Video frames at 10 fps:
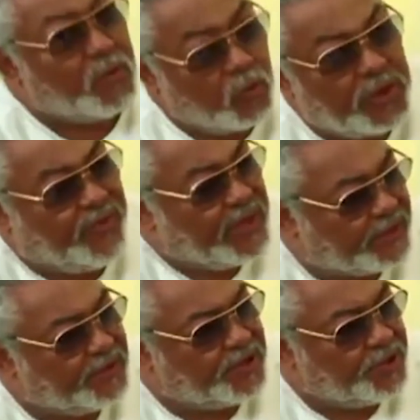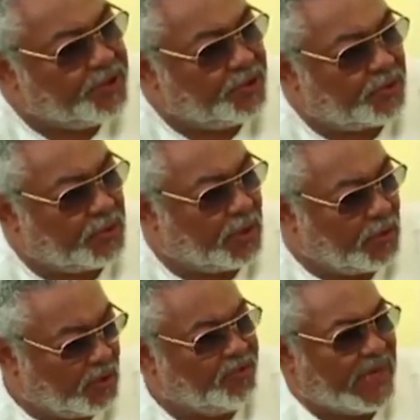would be continued,
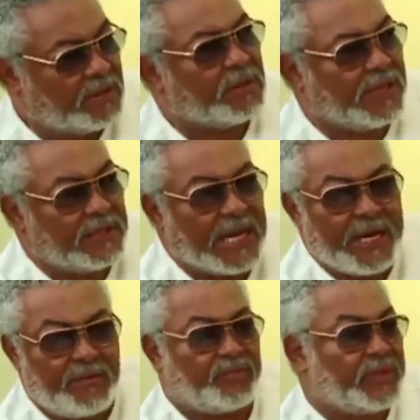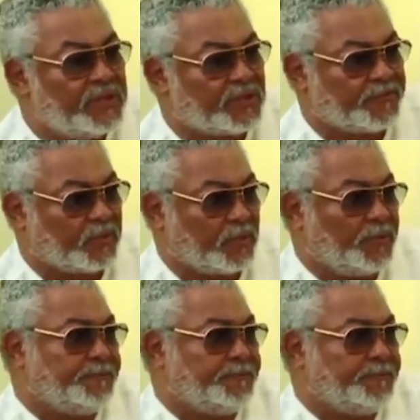would be an underlying principle.